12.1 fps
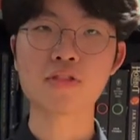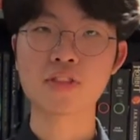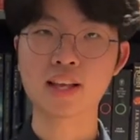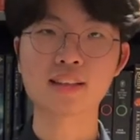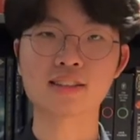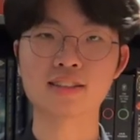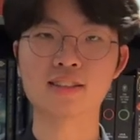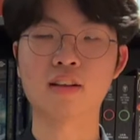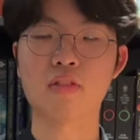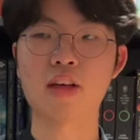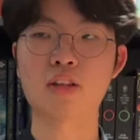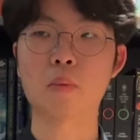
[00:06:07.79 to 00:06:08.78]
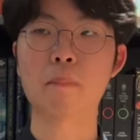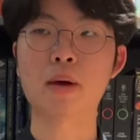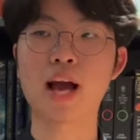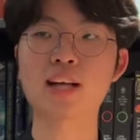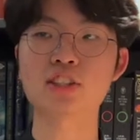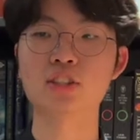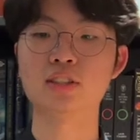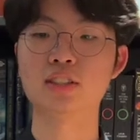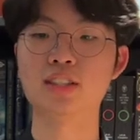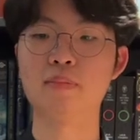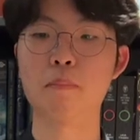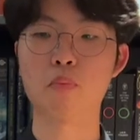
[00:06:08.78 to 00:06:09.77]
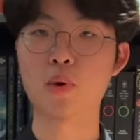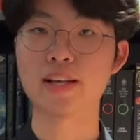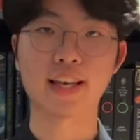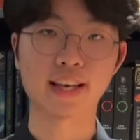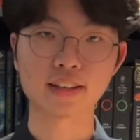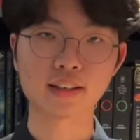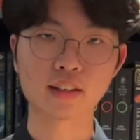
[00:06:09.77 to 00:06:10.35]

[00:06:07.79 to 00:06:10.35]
things that your passion is bringing.